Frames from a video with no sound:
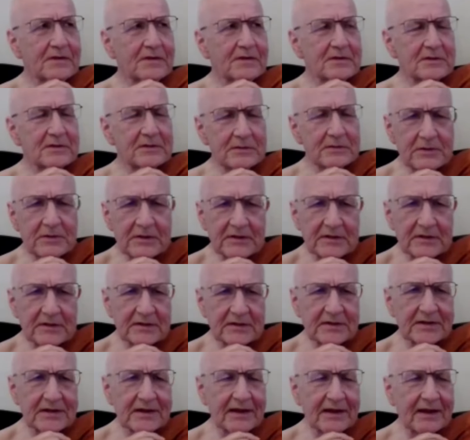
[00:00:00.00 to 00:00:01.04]

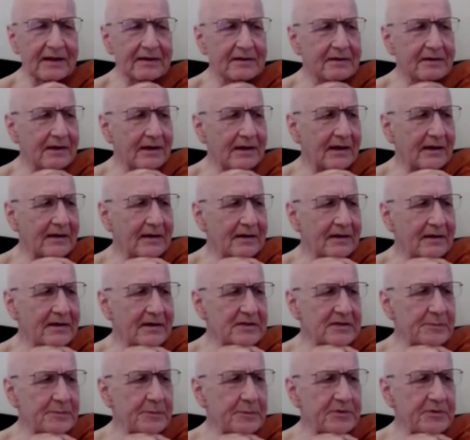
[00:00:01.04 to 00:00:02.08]
deluded, and
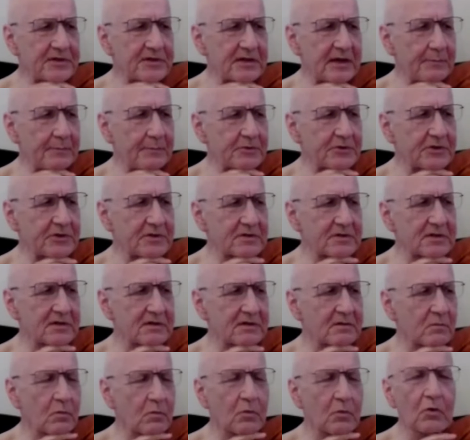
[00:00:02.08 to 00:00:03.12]
its perceptions
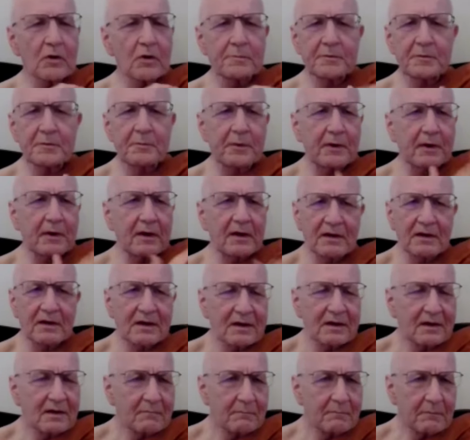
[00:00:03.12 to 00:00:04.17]
are warped by
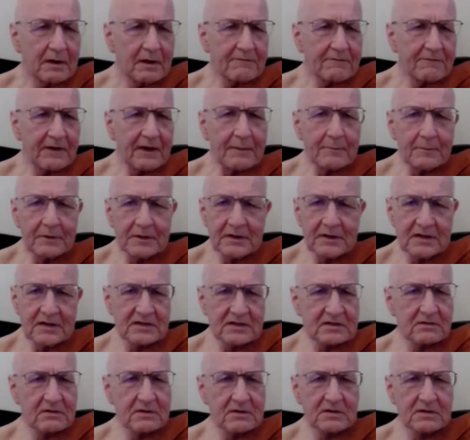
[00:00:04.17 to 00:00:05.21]
my family
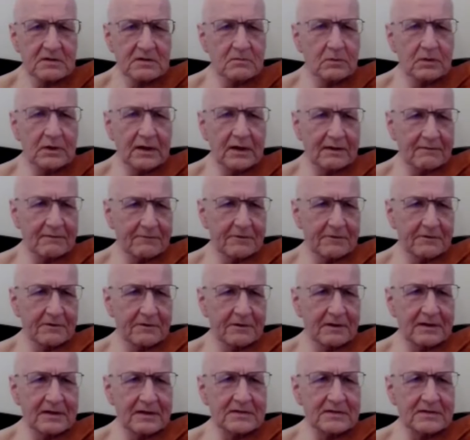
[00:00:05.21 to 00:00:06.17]
histories or whatever.